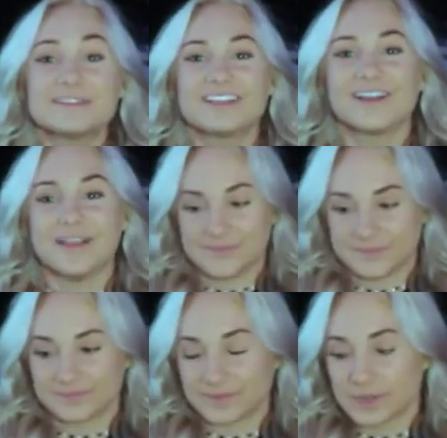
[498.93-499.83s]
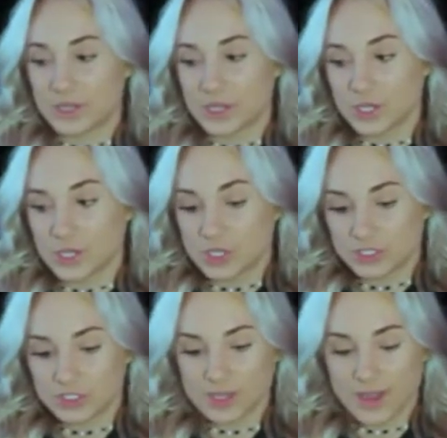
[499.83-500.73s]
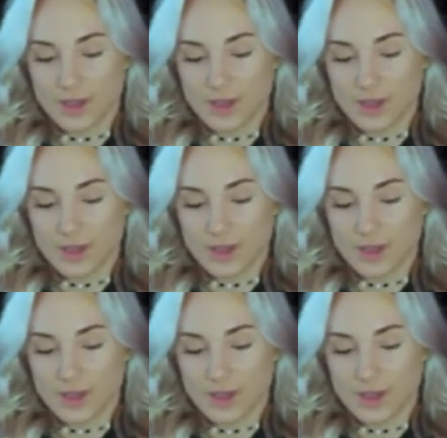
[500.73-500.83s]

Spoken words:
Let me tell you. So,